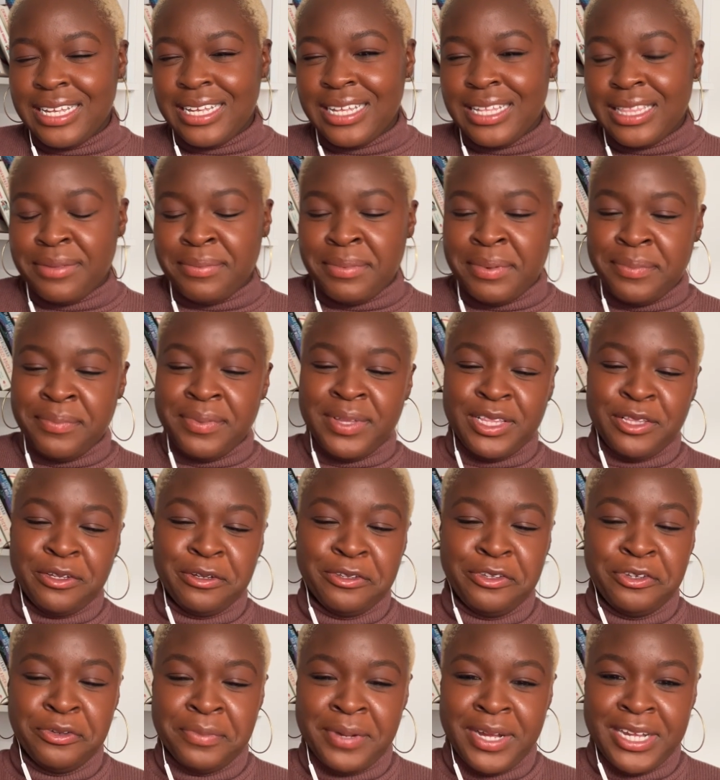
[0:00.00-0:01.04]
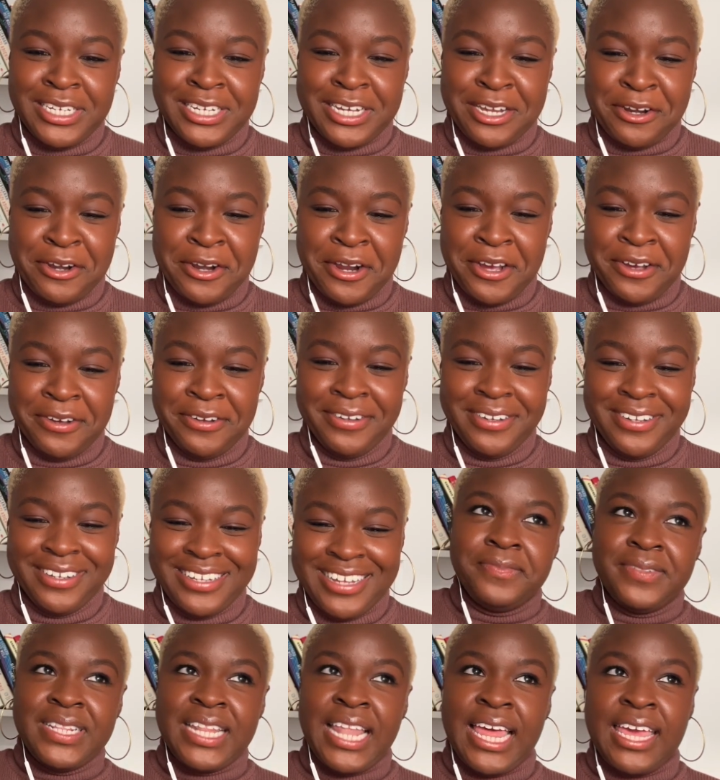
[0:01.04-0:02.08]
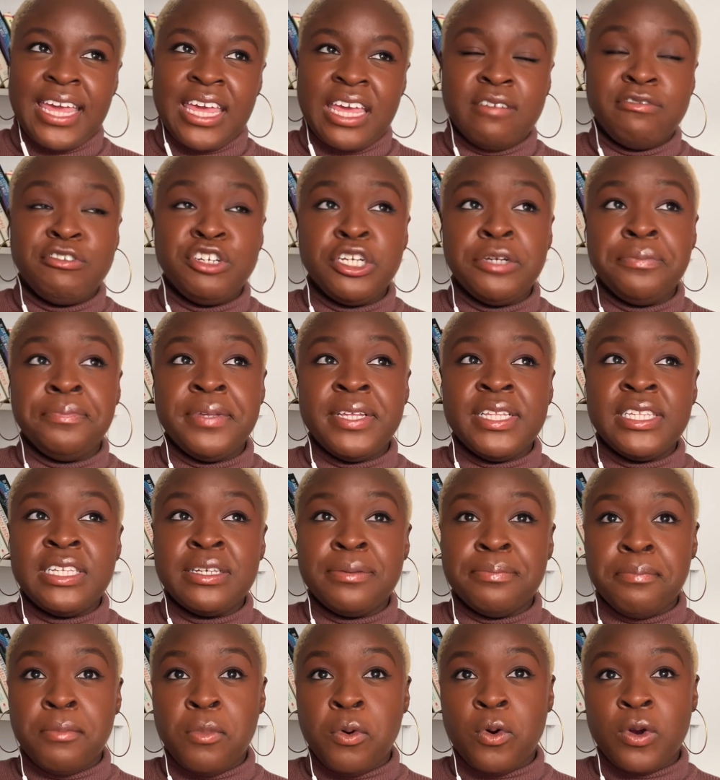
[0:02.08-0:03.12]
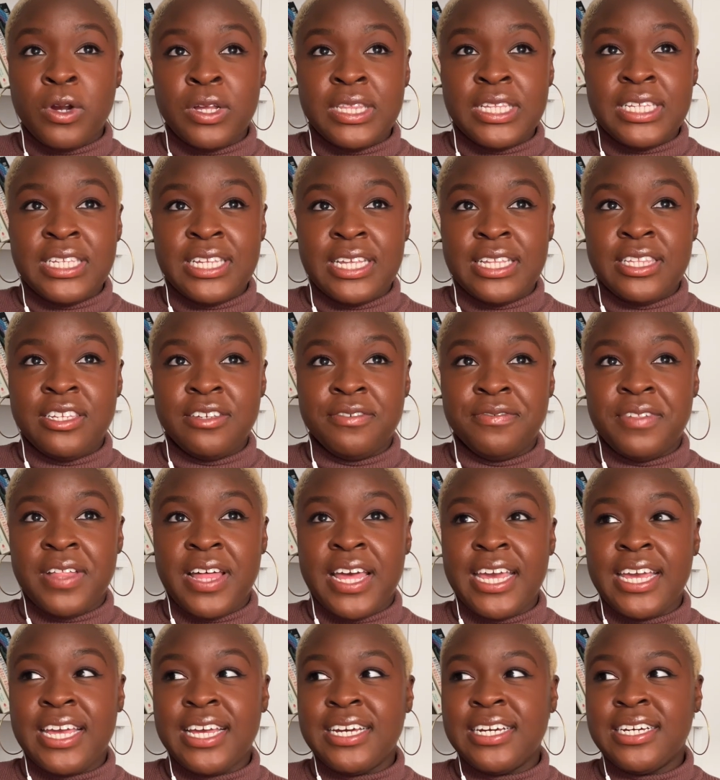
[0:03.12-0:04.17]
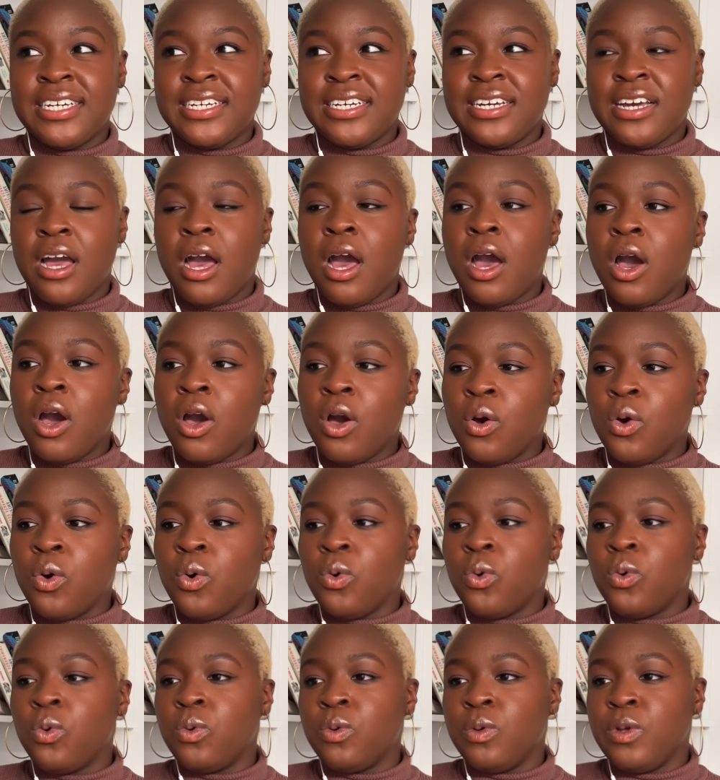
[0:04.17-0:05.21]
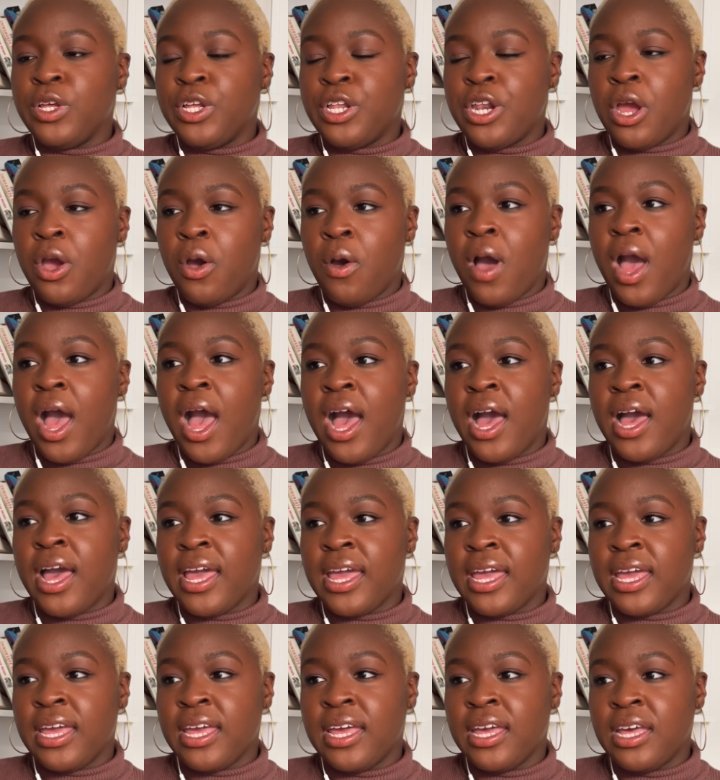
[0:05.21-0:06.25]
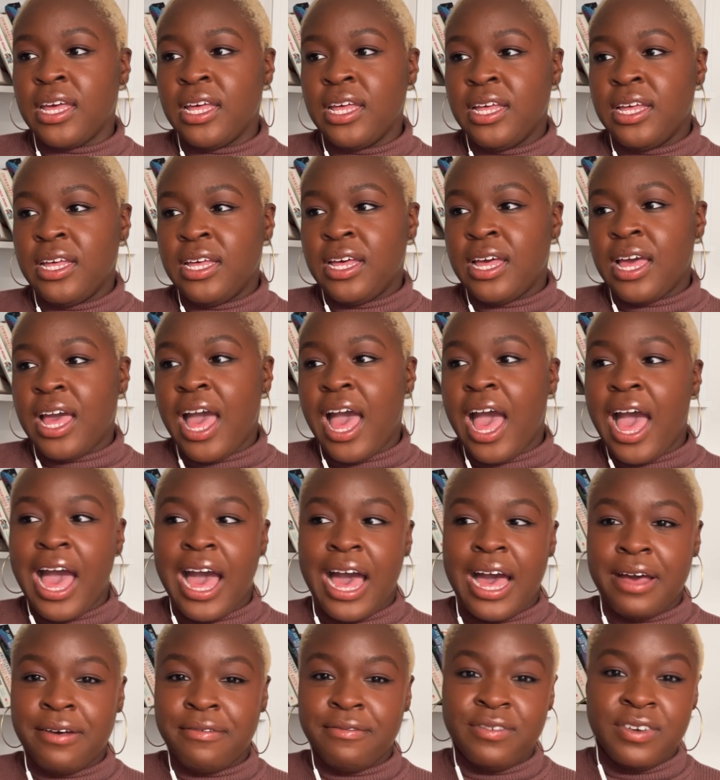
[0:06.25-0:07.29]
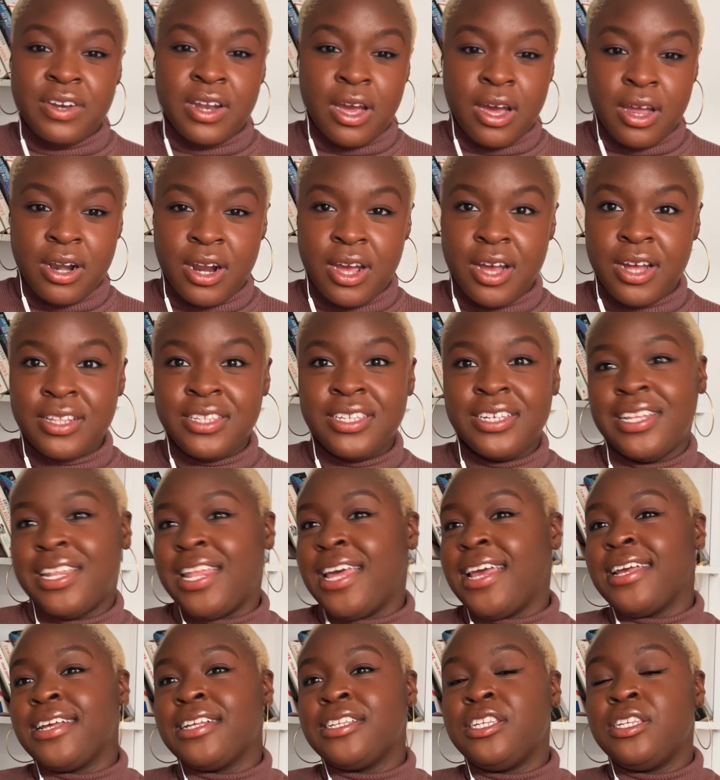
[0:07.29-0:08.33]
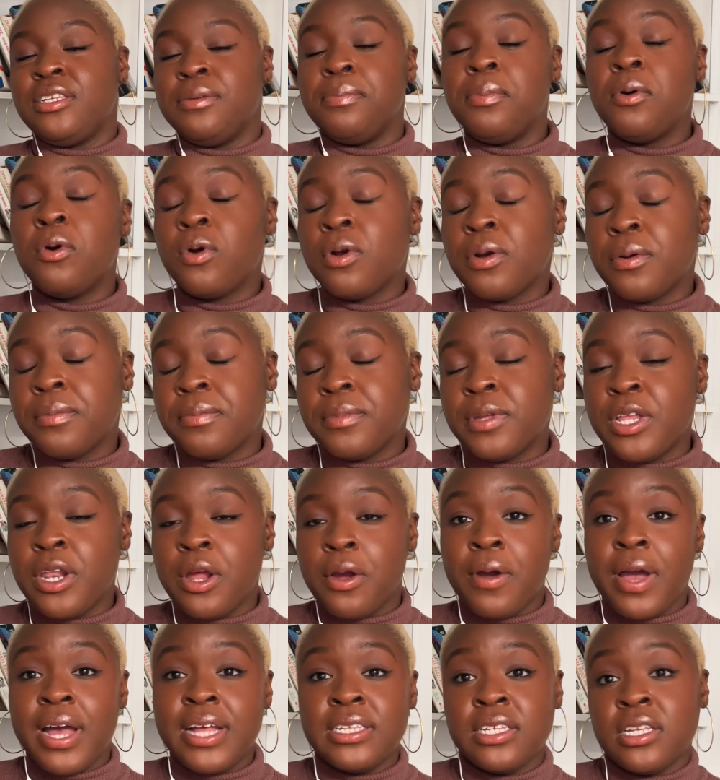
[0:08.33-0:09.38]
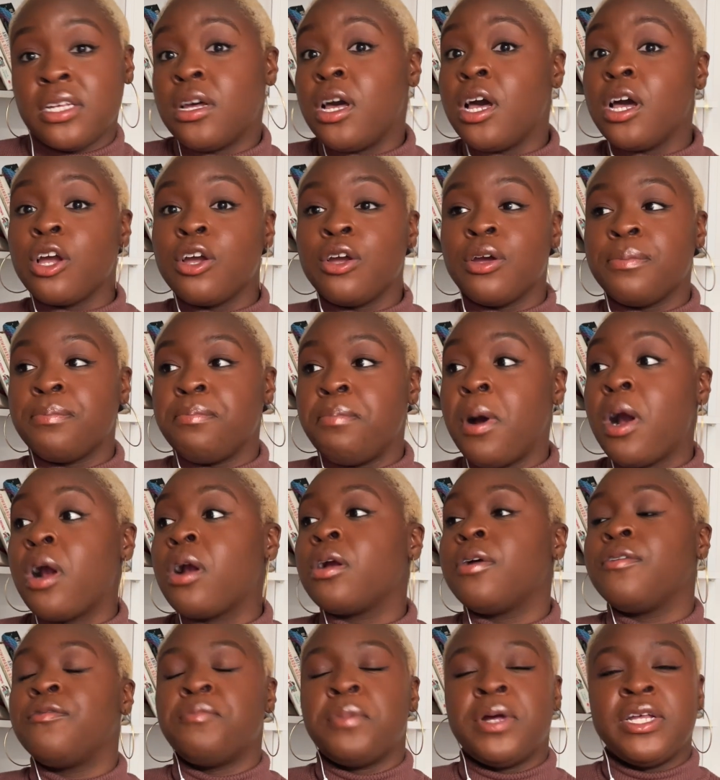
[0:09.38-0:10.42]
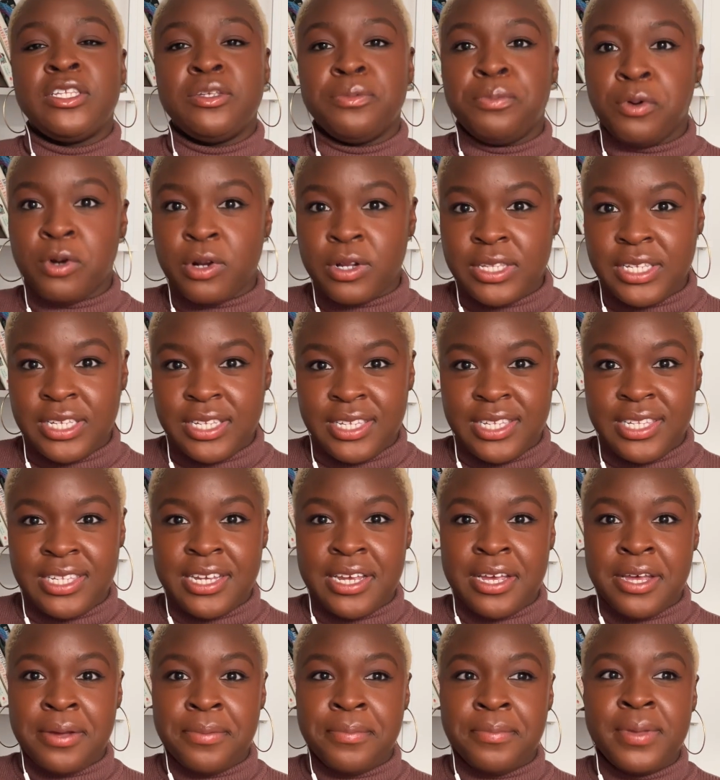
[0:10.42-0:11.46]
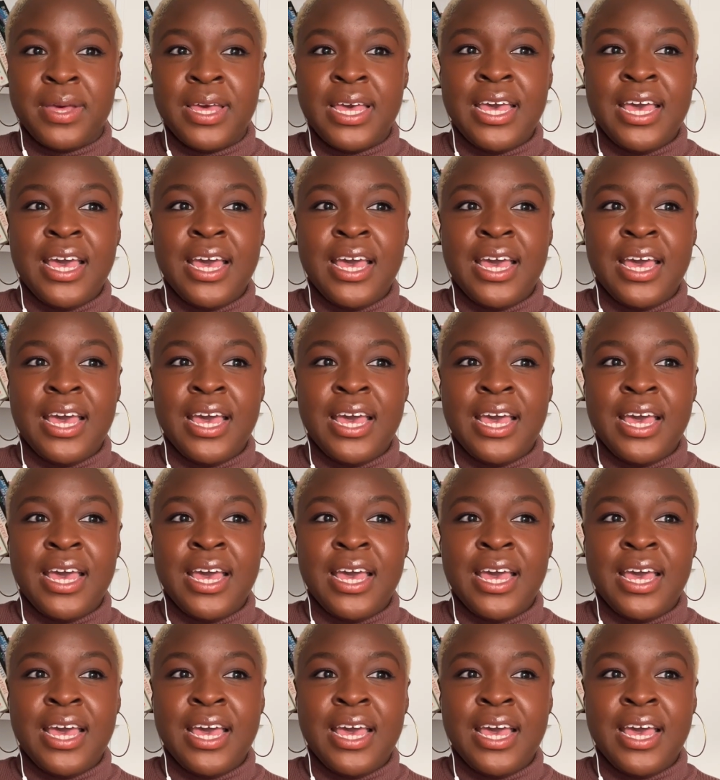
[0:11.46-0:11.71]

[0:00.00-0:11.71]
That might be a little too much, I don't know. Like, if she means it more in the sense of like, oh, you know, I have Nana to like support, you know, as a part of my support system,